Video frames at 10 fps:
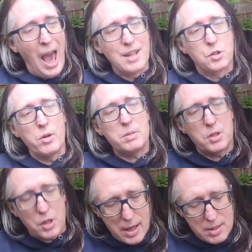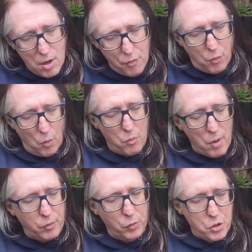And it's always much easier for the
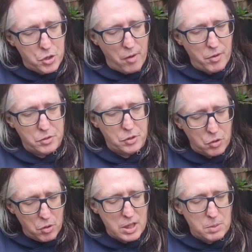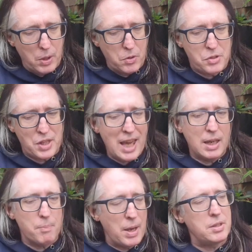revolutionaries to do this because they
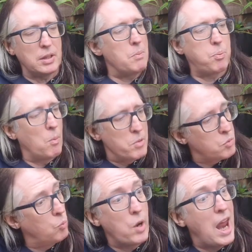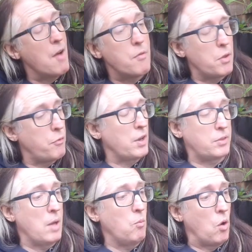can basically promise whatever the fuck
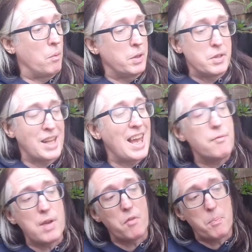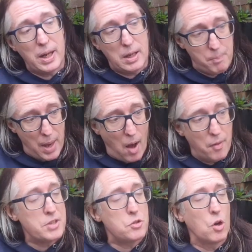they want because they have never been in power.
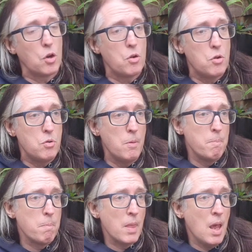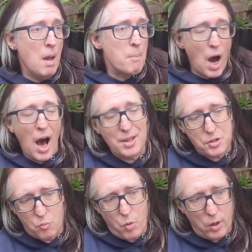There's no
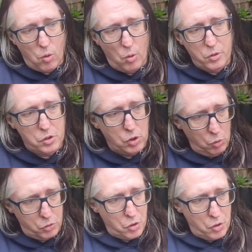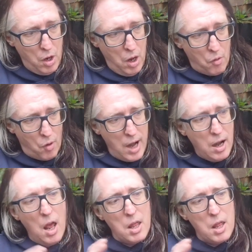past record to look to. right?